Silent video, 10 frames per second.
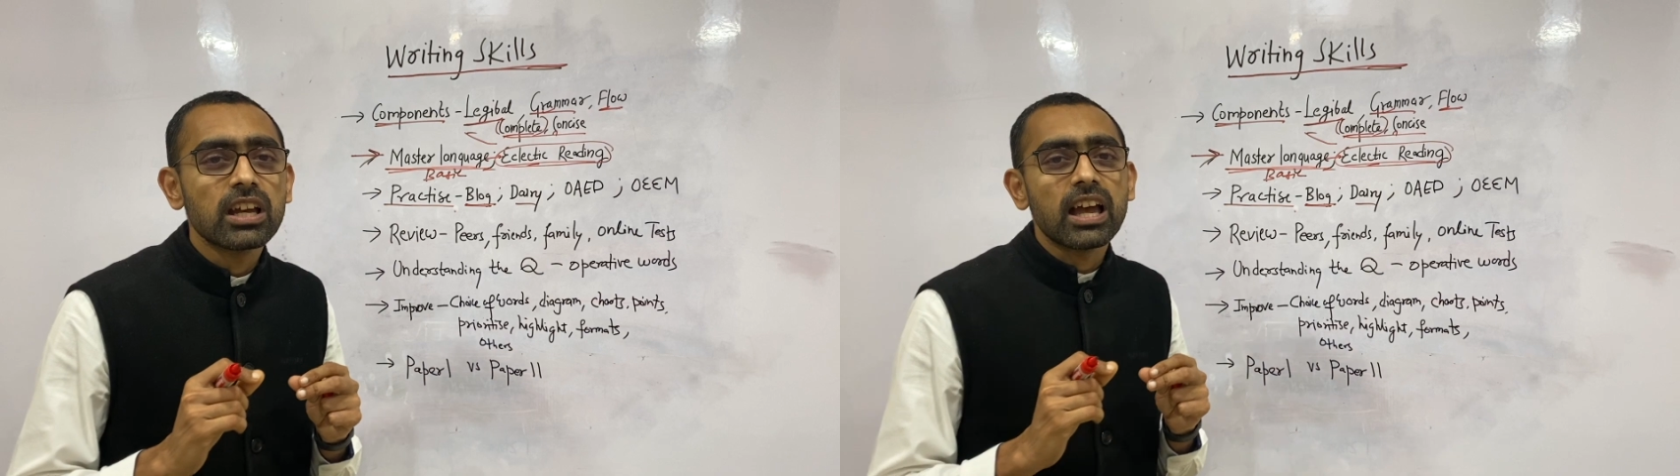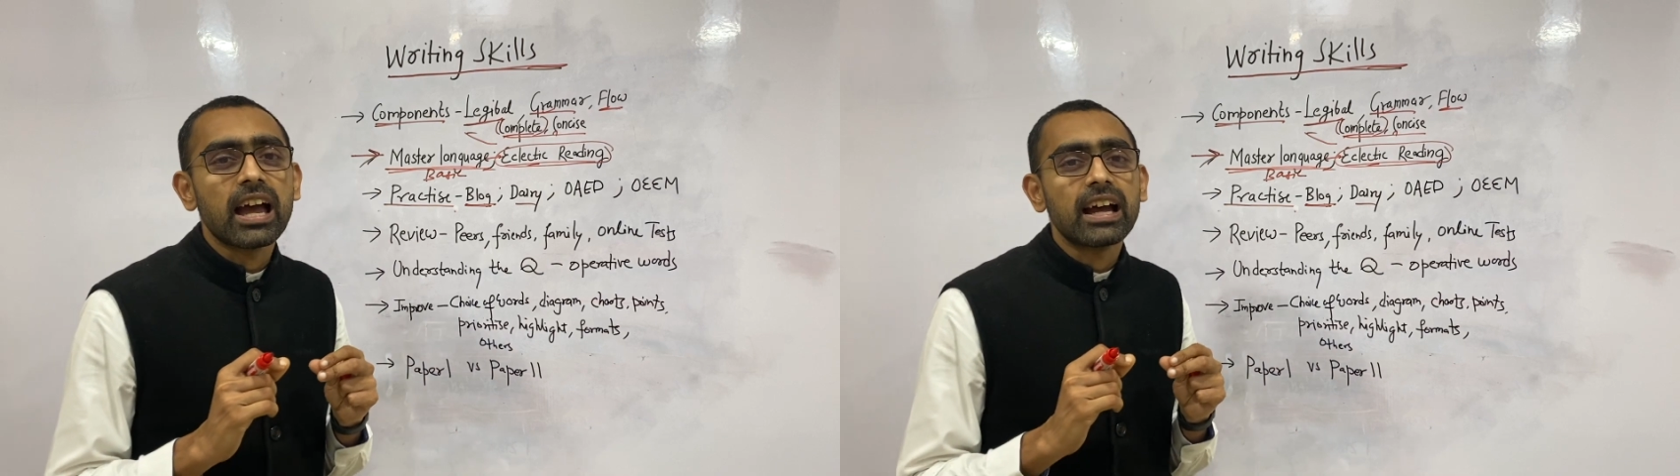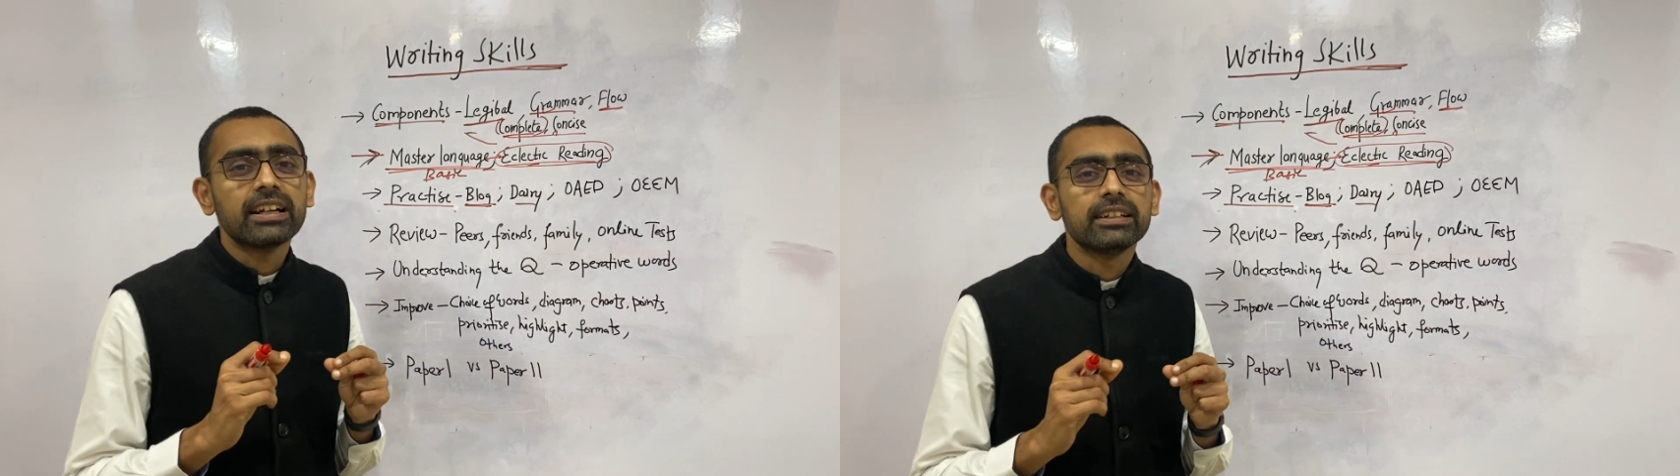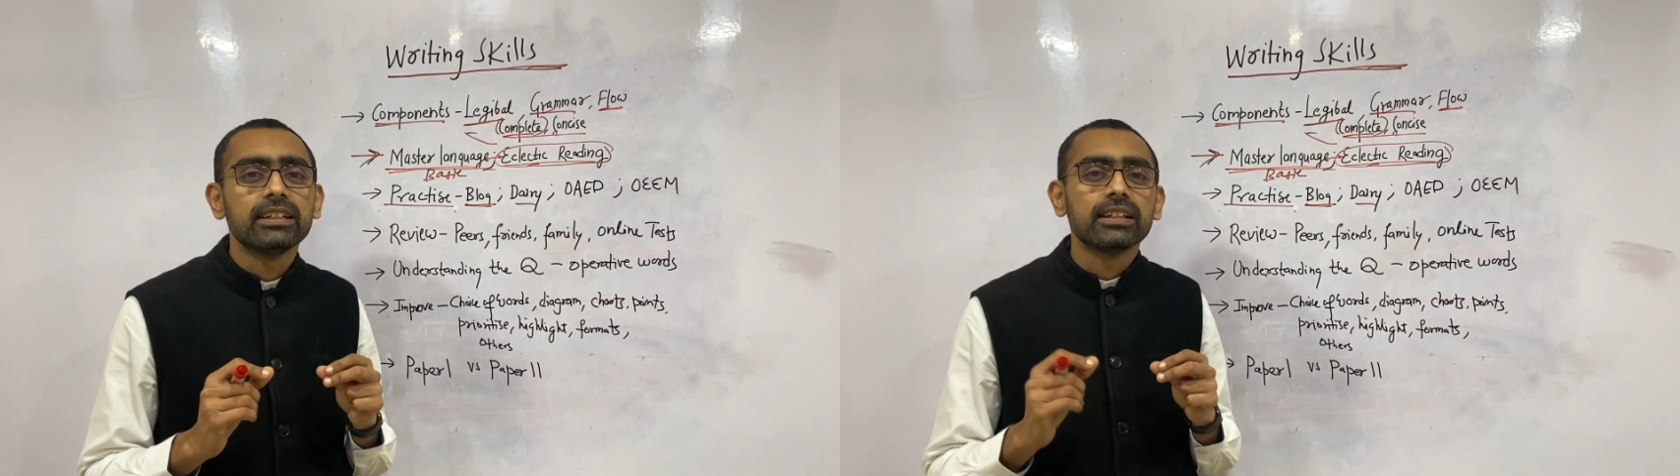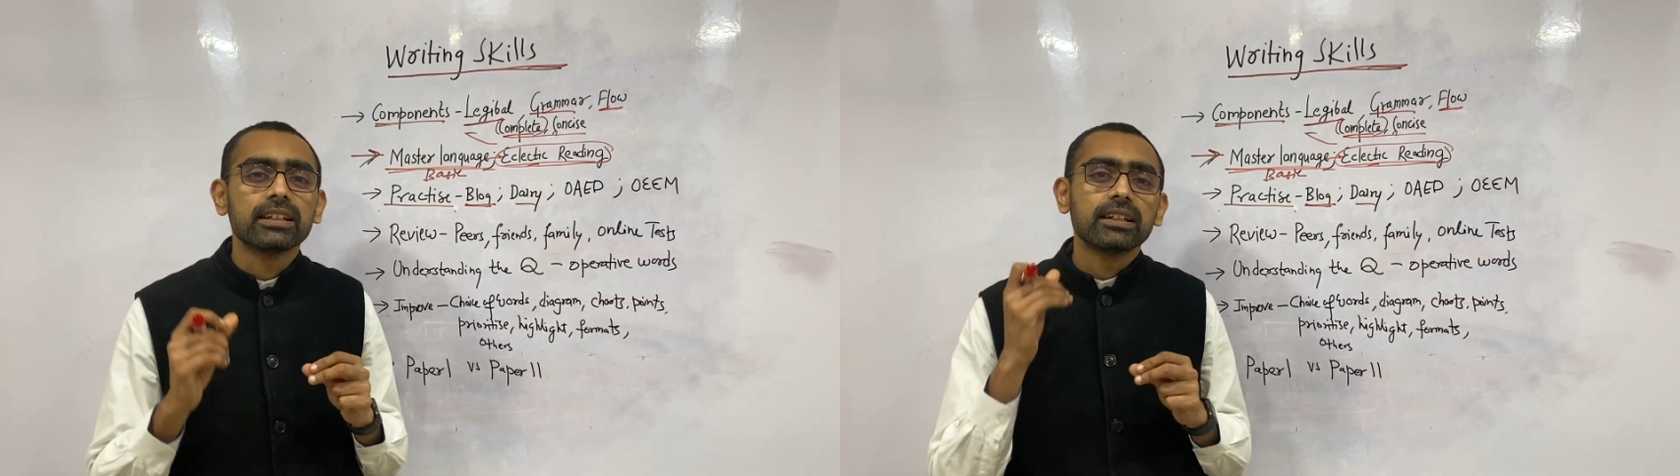
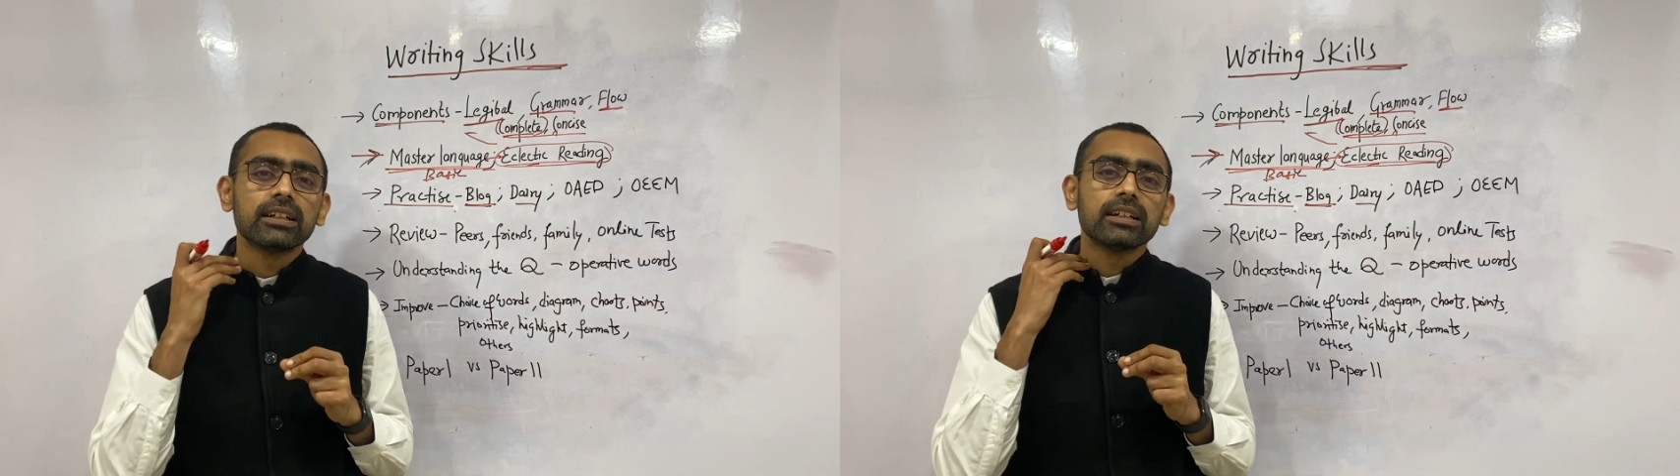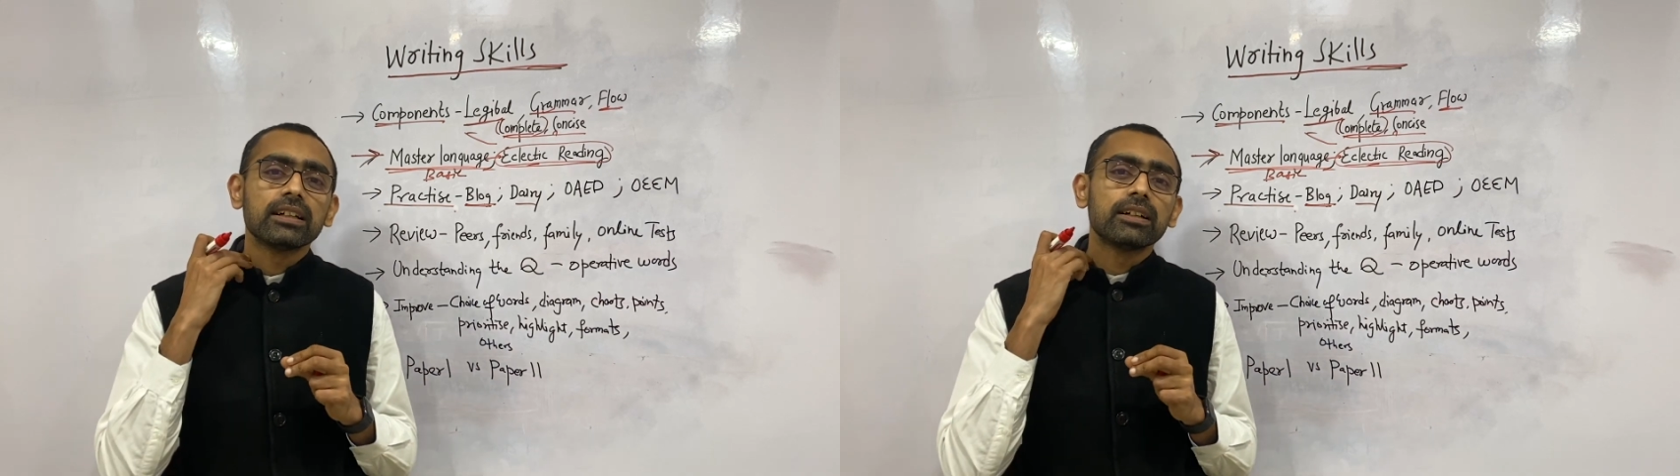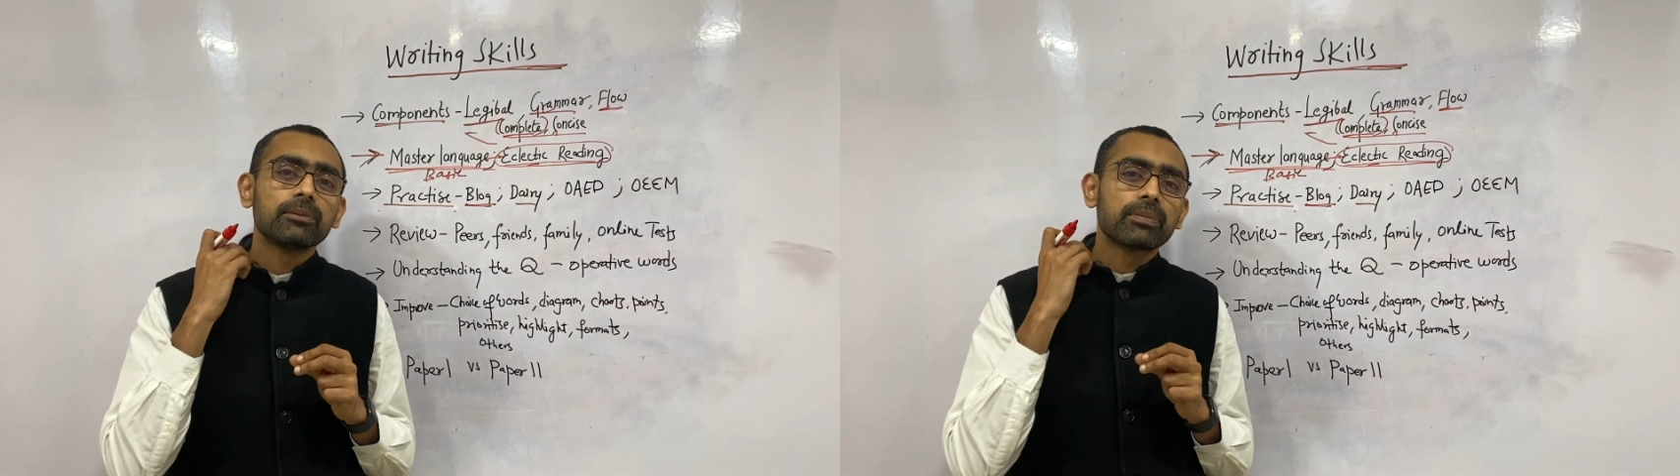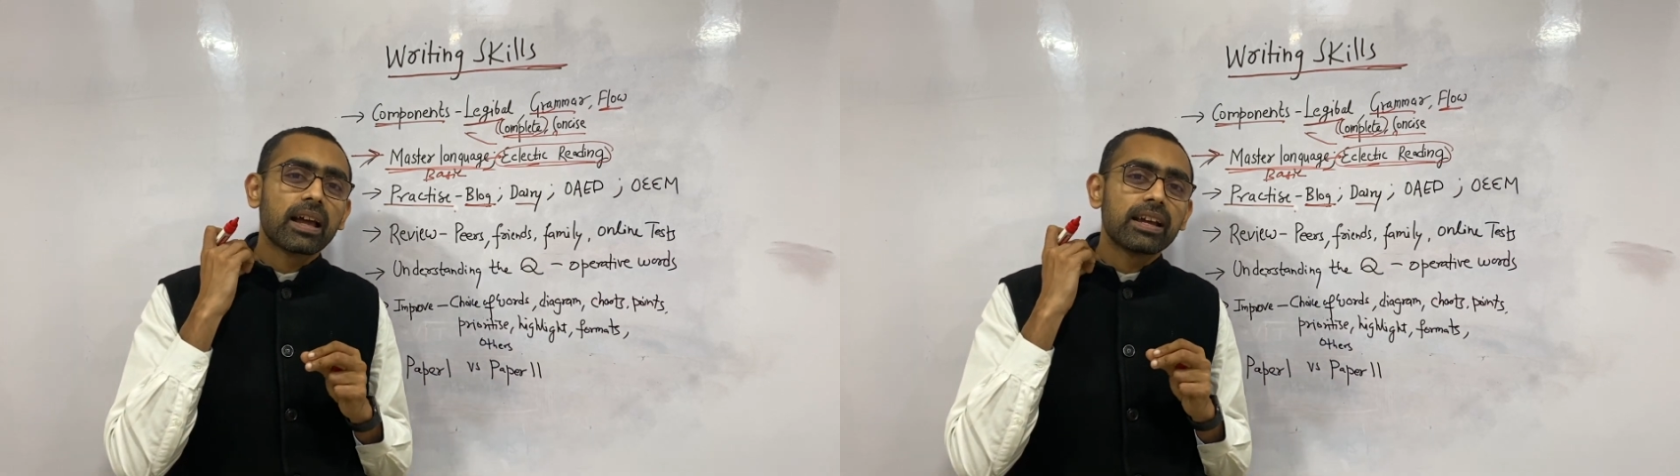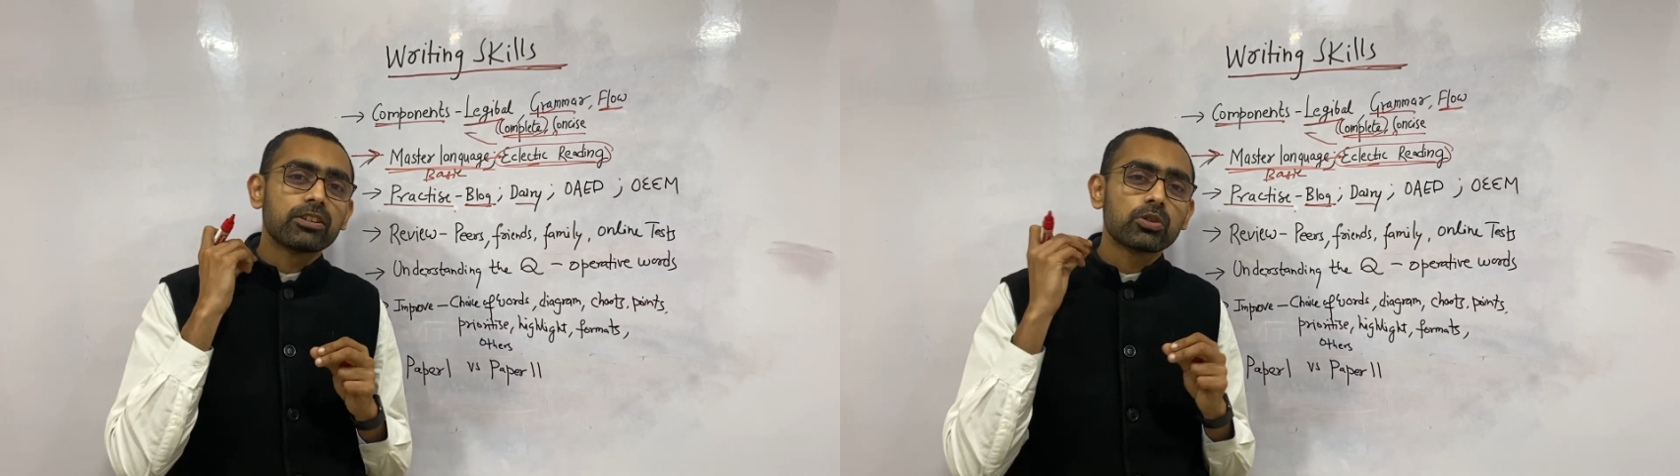and
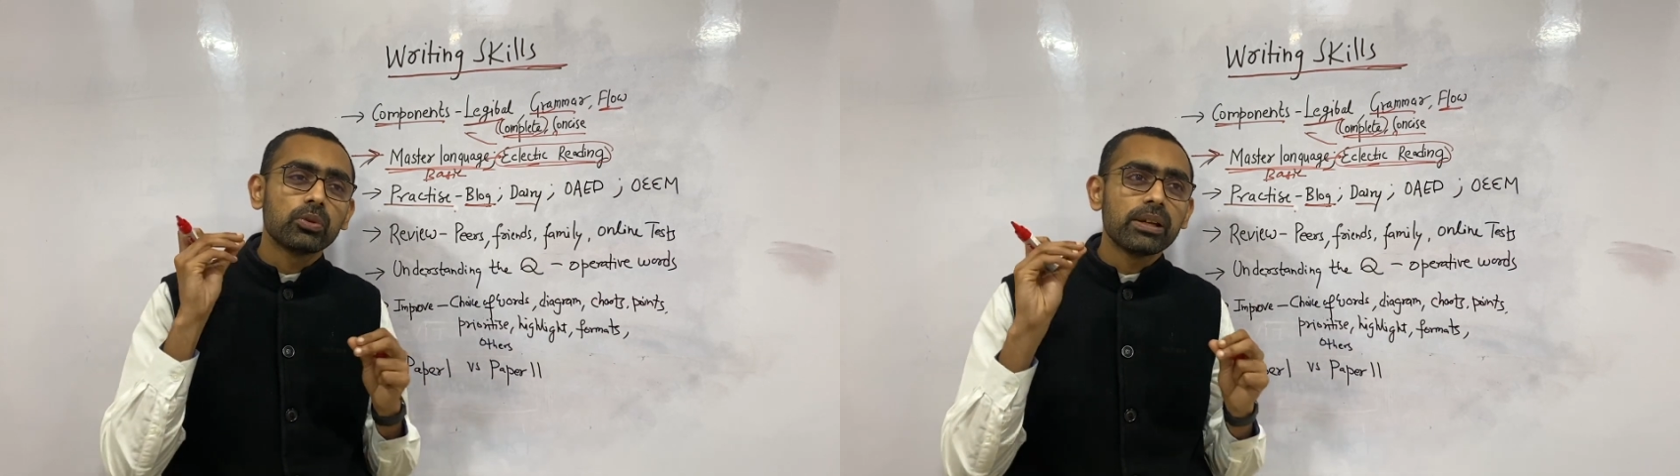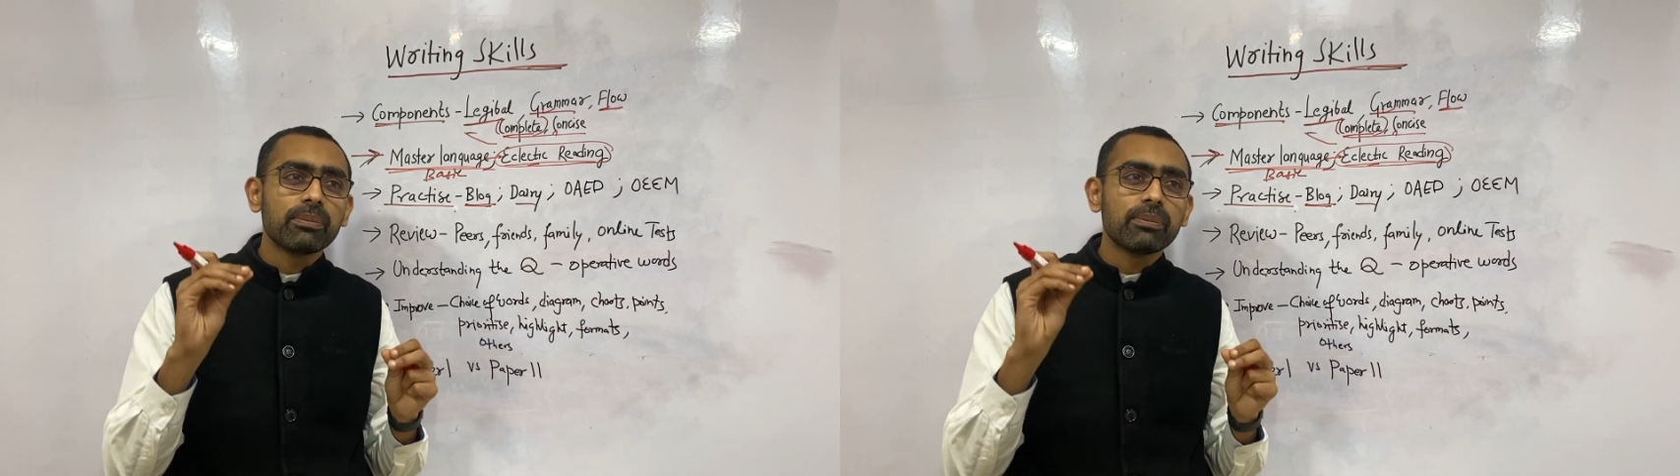I truly